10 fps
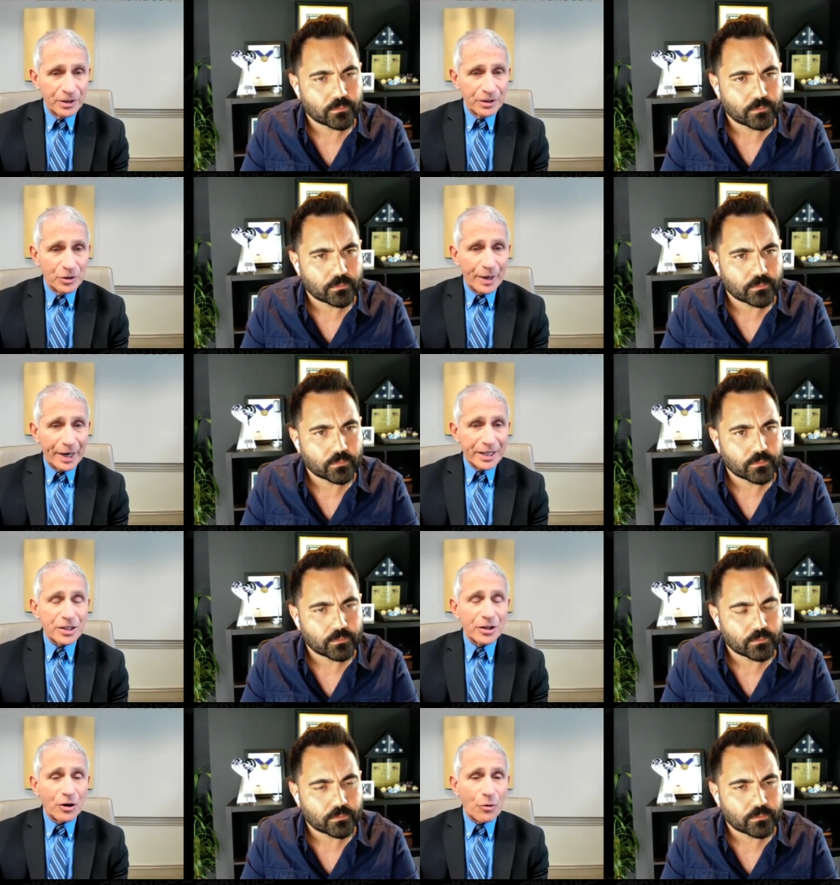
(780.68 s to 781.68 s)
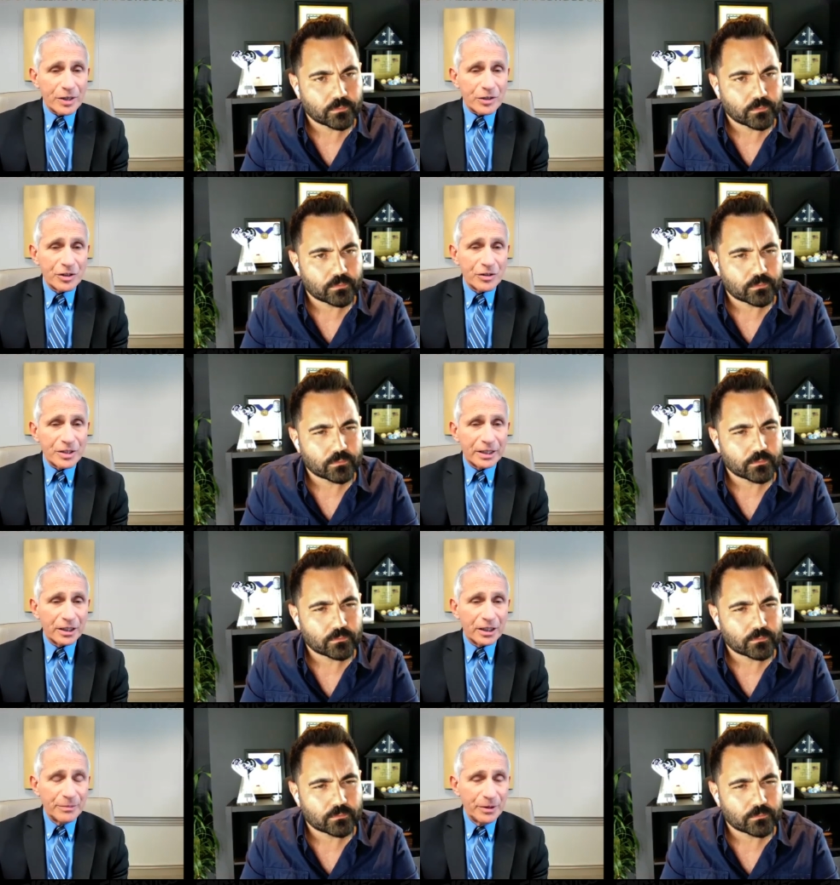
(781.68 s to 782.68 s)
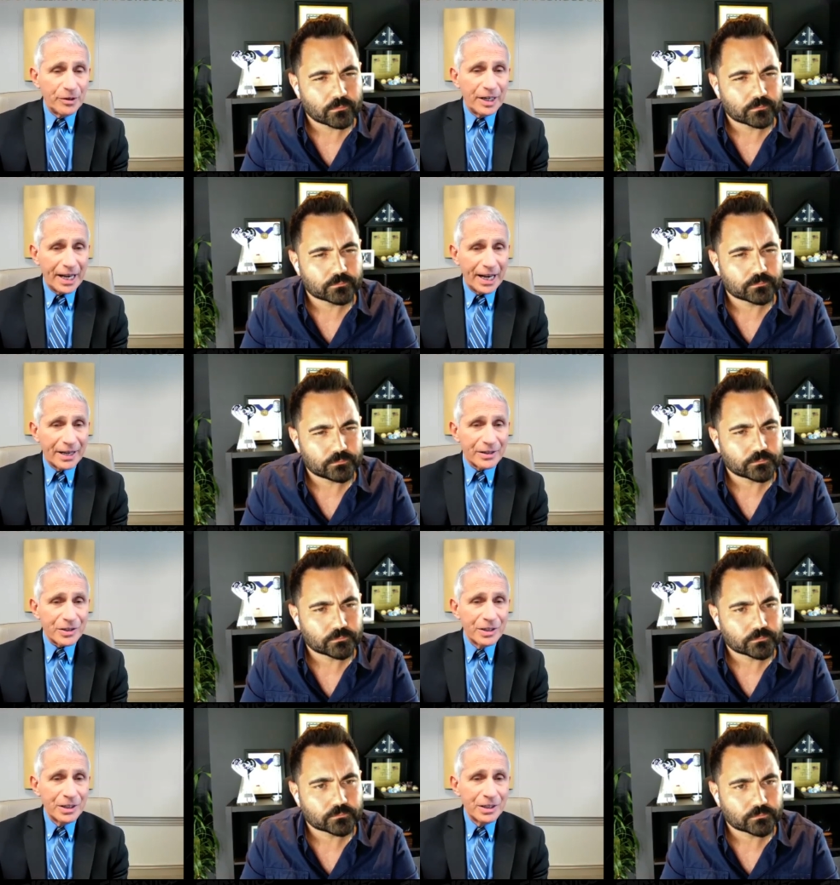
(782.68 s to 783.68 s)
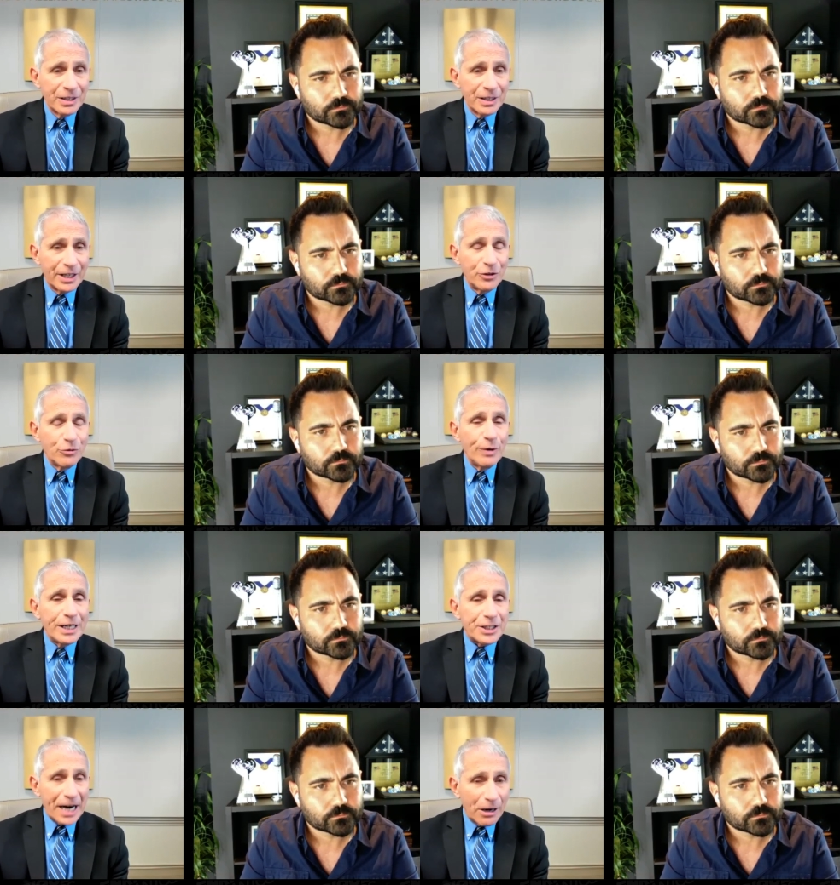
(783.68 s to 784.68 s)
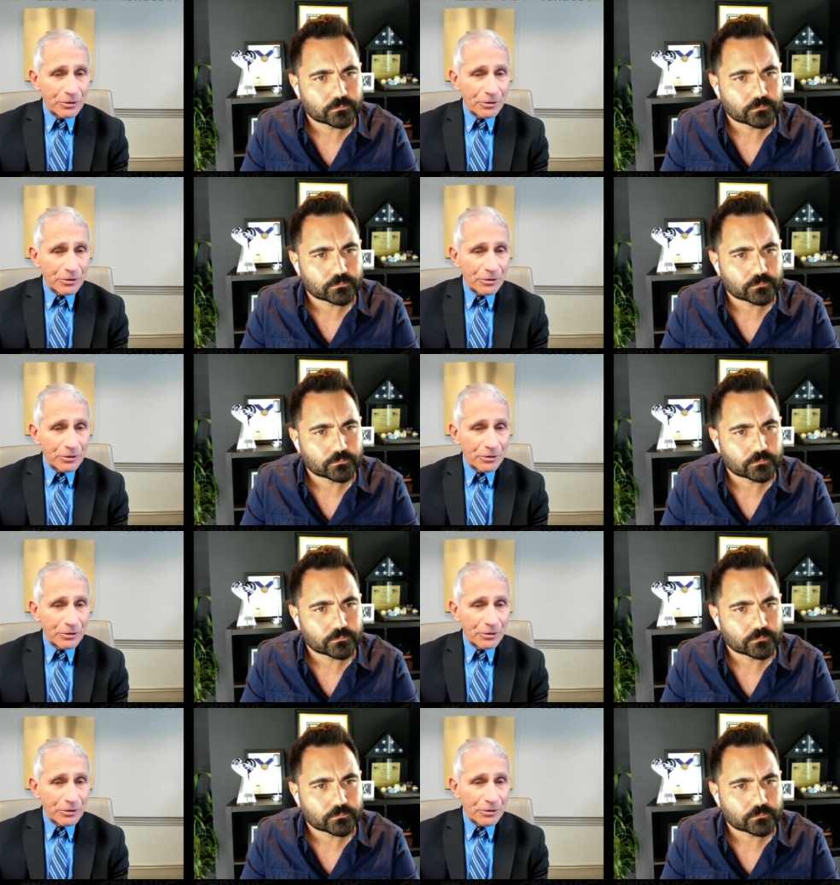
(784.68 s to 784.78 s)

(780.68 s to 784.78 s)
Speaker 1: You answer the questions that the community has, and you reach out